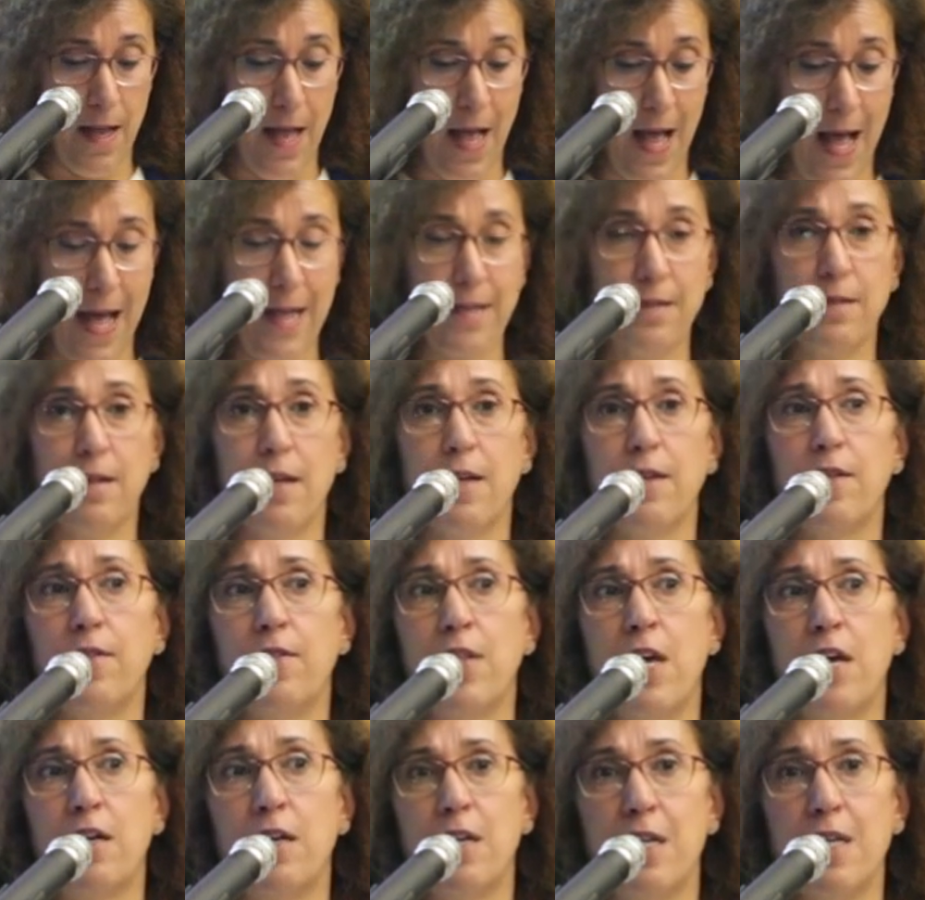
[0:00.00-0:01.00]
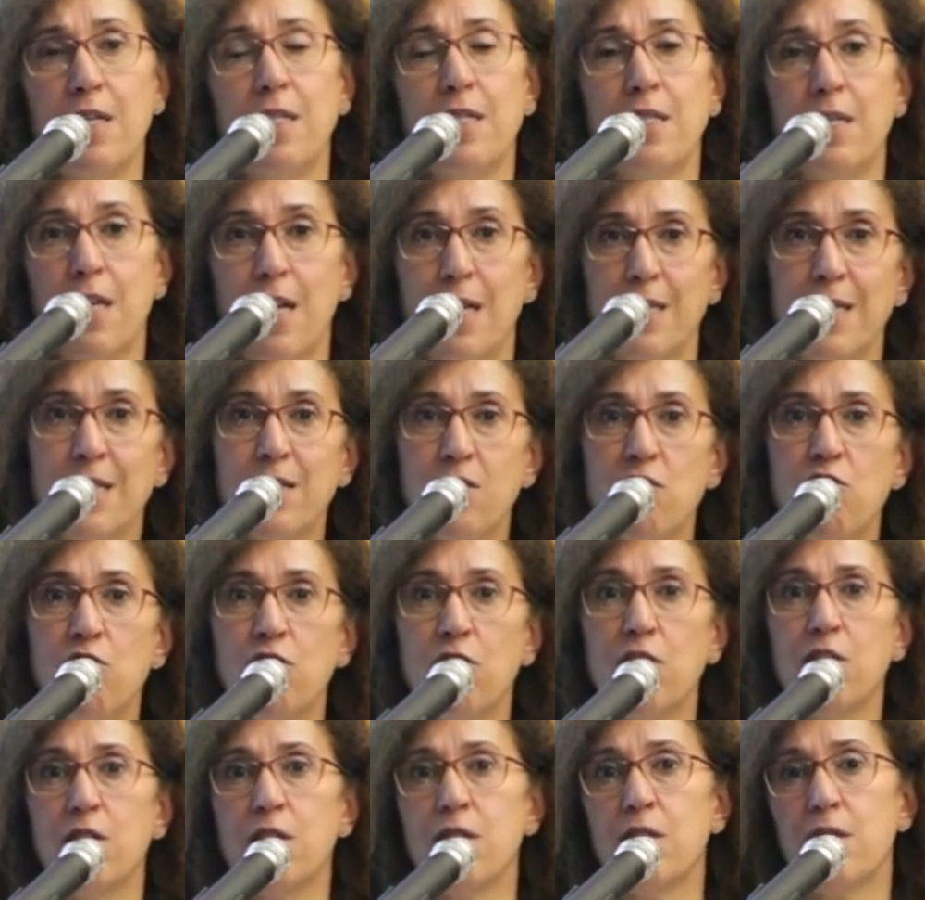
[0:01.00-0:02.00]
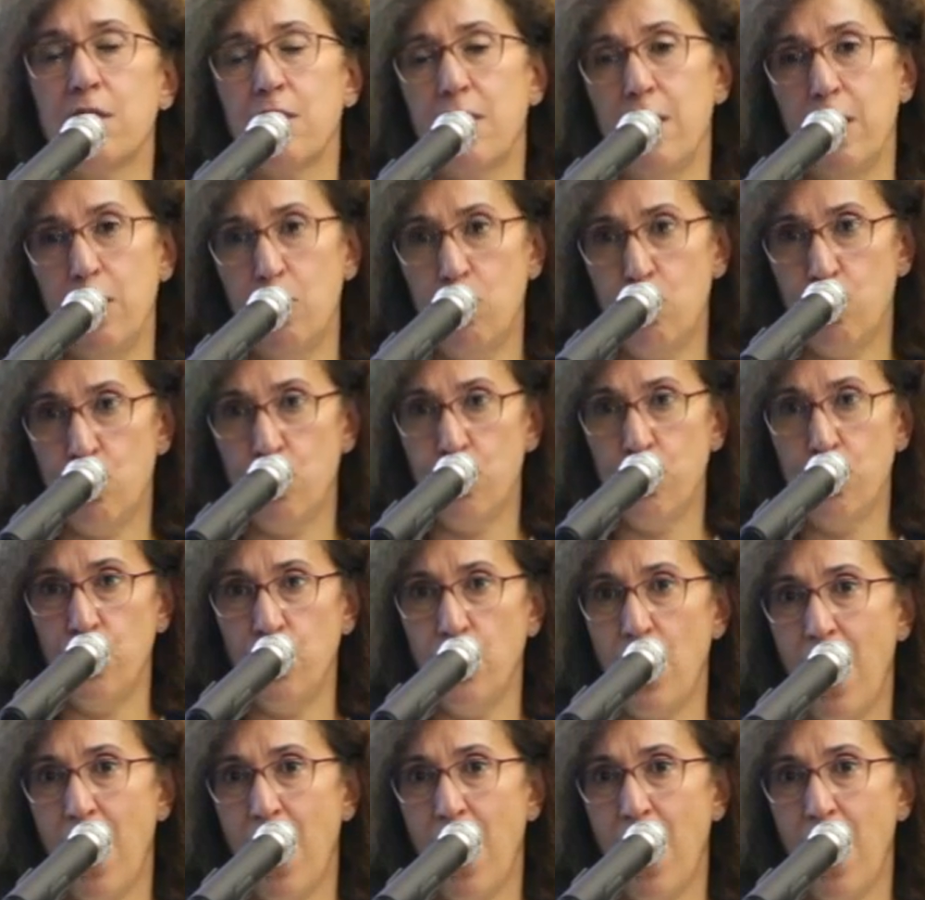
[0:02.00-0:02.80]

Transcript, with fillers: and there is a serious issue,